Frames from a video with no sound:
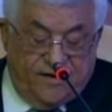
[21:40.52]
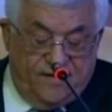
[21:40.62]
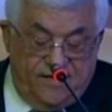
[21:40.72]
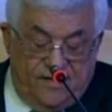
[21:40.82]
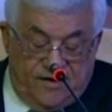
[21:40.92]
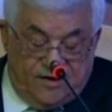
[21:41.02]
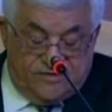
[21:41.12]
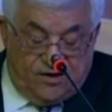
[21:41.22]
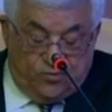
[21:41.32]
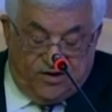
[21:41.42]
In this
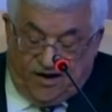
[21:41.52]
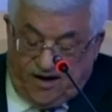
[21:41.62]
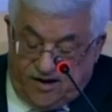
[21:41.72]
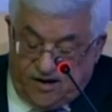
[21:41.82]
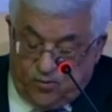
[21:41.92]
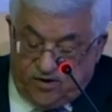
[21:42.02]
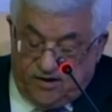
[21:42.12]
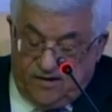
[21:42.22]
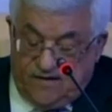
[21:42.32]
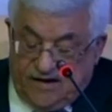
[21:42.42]
respect,
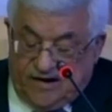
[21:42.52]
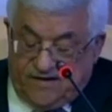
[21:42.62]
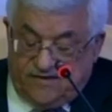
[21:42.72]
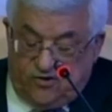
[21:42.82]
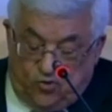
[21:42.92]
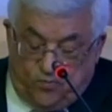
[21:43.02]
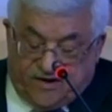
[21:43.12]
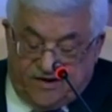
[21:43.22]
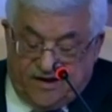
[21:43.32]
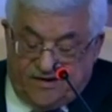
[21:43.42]
the vital
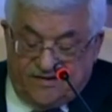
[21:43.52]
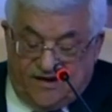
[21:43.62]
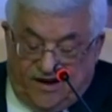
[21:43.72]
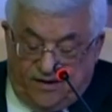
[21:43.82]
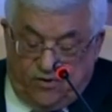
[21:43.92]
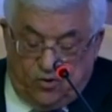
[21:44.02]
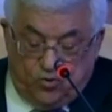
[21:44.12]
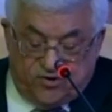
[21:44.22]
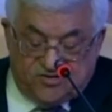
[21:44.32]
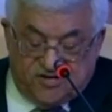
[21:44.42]
role that
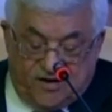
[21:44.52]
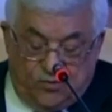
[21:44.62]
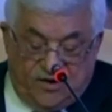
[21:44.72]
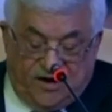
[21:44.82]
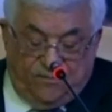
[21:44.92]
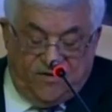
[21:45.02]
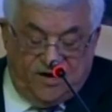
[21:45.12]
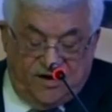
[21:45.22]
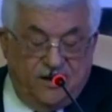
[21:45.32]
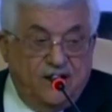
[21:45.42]
businessmen and the
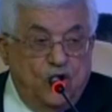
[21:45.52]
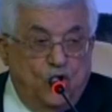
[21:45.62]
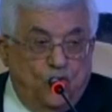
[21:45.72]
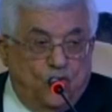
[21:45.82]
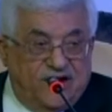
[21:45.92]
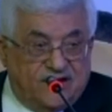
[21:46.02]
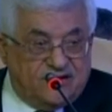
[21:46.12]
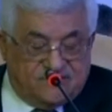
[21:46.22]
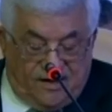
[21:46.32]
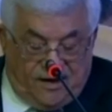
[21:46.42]
private sector in
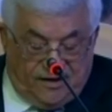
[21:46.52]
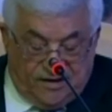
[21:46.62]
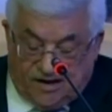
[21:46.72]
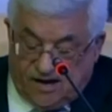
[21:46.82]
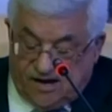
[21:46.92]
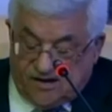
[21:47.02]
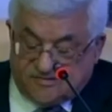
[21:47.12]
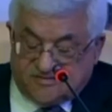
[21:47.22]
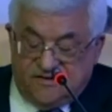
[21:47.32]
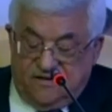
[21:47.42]
Arab countries
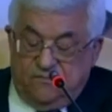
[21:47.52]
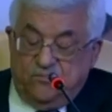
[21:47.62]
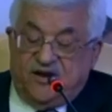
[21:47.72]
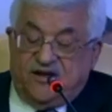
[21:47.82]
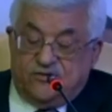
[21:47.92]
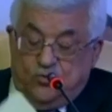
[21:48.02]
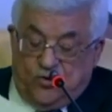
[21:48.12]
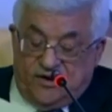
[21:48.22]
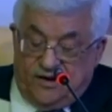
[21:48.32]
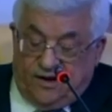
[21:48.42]
can play
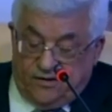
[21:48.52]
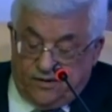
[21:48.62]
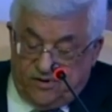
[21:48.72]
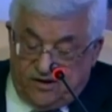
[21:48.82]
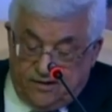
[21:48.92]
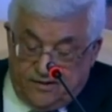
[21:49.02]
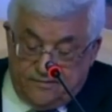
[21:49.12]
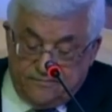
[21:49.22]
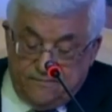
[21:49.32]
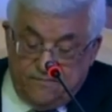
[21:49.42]
is essentially
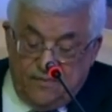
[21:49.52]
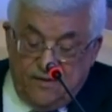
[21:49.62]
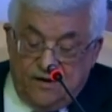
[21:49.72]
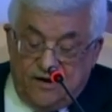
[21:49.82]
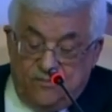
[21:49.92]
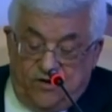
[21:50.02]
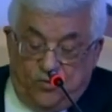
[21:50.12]
relevant.